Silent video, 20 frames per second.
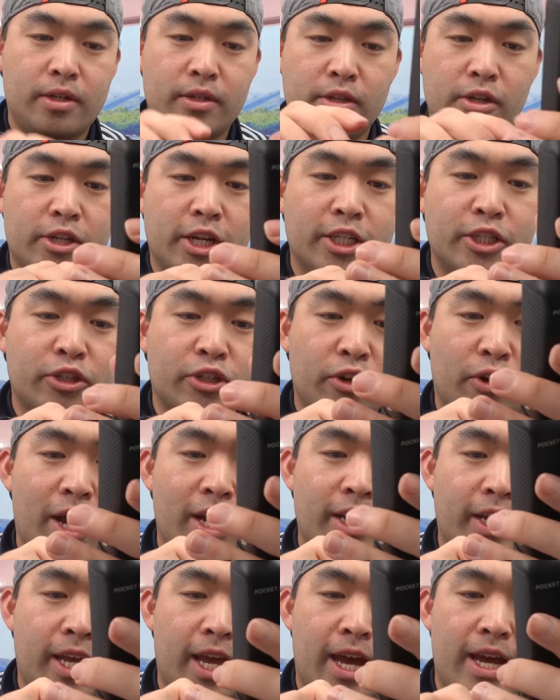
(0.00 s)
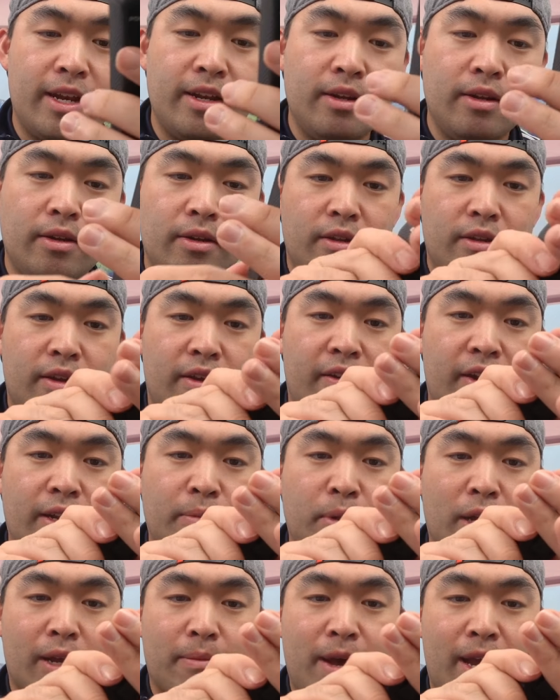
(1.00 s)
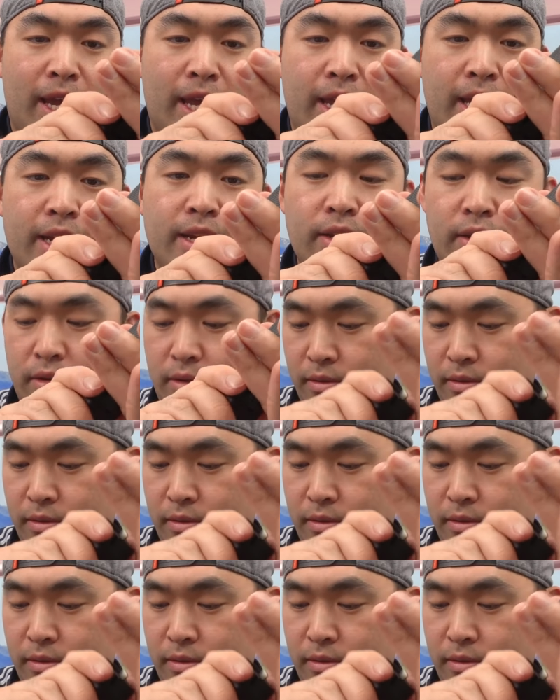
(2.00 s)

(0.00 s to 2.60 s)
So just to show you guys again, you guys plug it back in.